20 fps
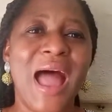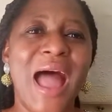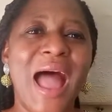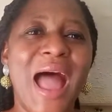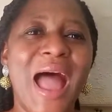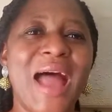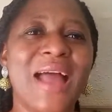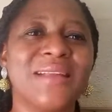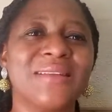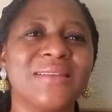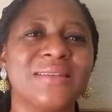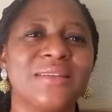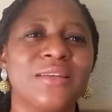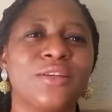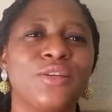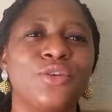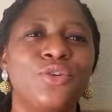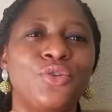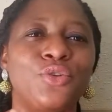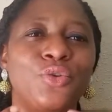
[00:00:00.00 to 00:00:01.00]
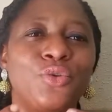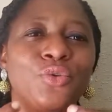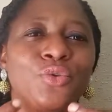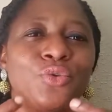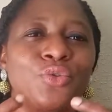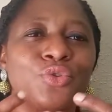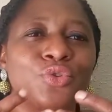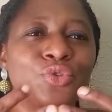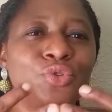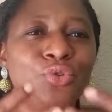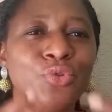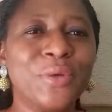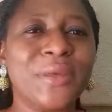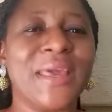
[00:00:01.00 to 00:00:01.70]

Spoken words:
and you